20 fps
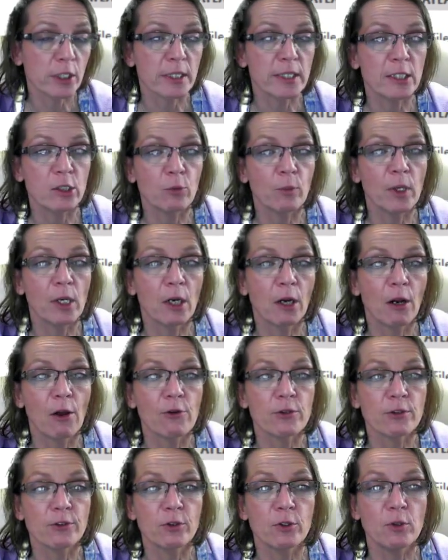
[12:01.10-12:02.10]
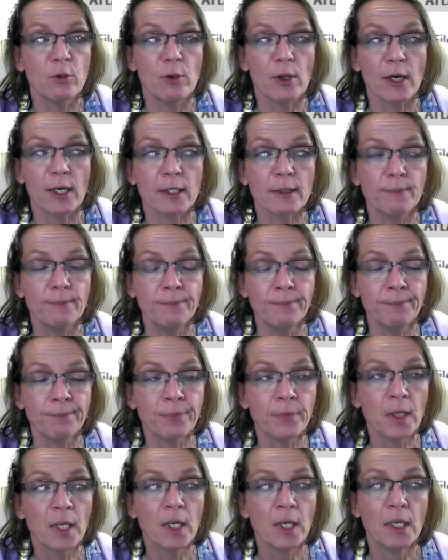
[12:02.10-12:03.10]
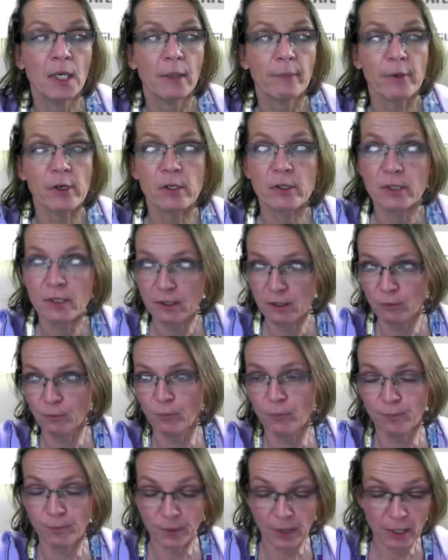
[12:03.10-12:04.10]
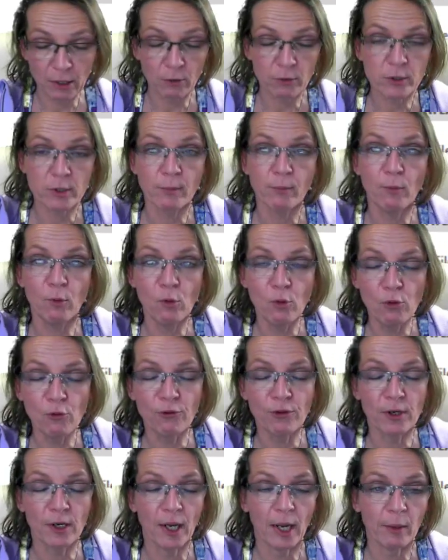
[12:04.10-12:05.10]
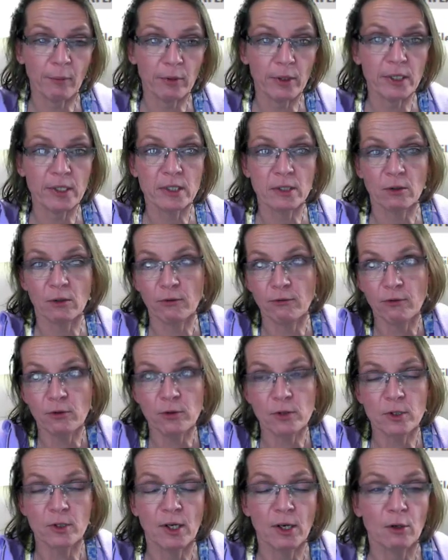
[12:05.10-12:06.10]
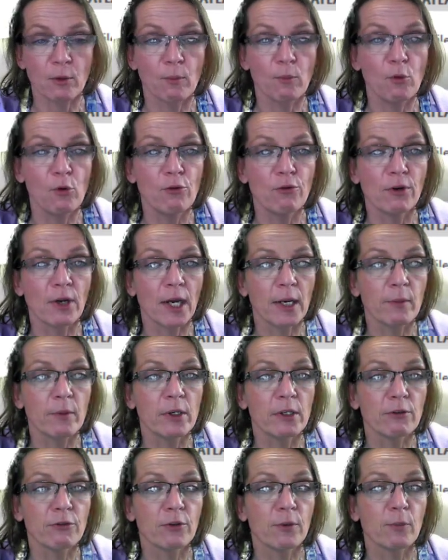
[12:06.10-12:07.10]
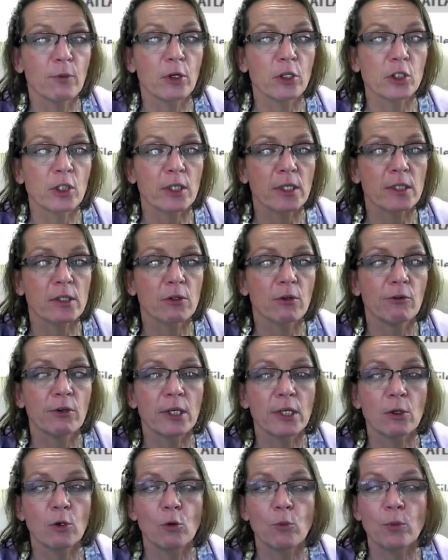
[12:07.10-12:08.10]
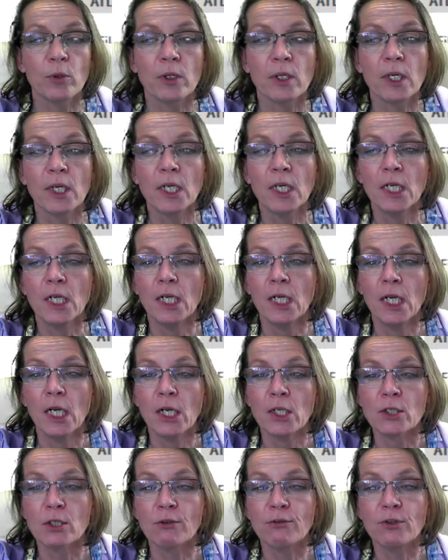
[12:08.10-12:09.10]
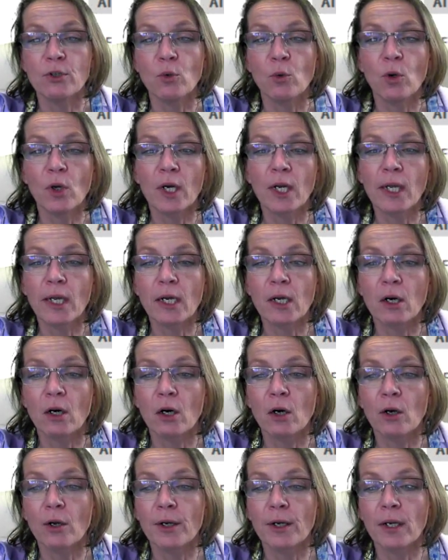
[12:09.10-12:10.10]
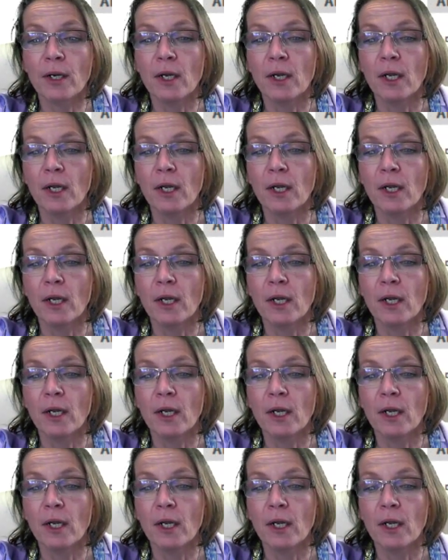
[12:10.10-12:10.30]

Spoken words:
all projects need to be closed to do that because you can also move the library, and so of course you cannot move a library if the project is already open. So if you click